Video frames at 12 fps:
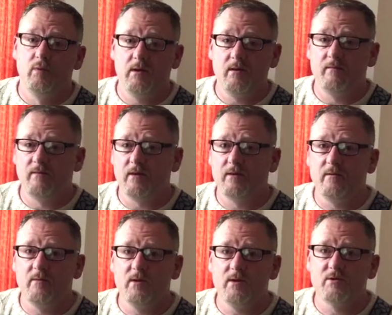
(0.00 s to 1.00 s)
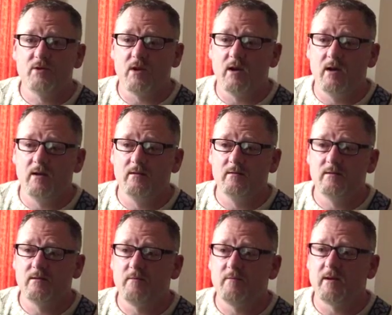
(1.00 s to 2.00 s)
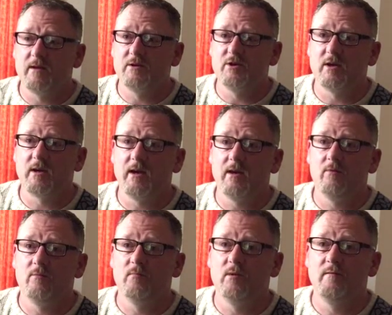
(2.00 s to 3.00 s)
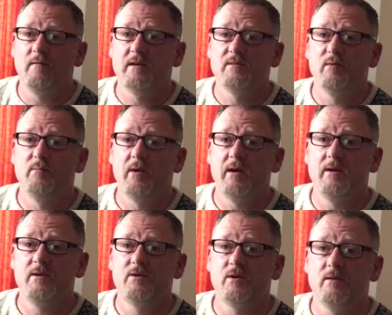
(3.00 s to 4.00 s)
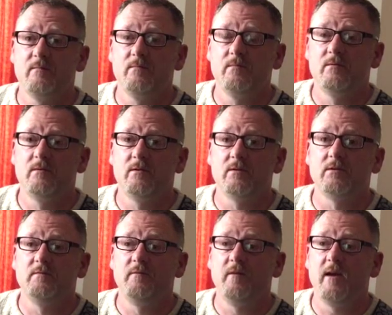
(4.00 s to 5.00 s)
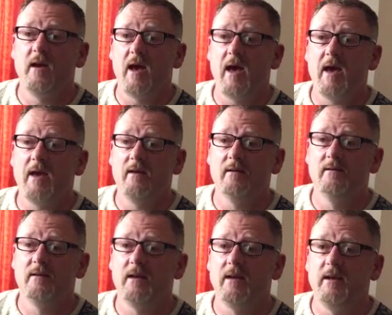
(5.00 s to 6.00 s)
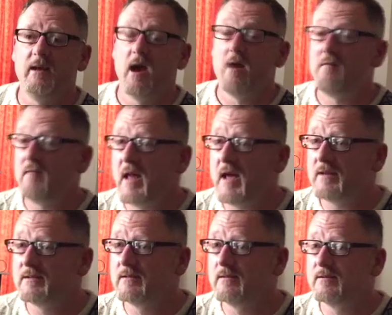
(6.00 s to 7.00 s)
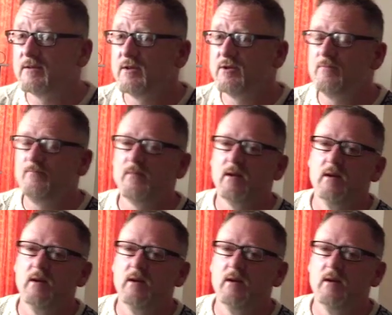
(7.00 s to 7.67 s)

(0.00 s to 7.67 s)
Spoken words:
Brilliant, thank you very much. And don't forget to check out my Facebook page, Dr. Fret A and E Flat Surgeon.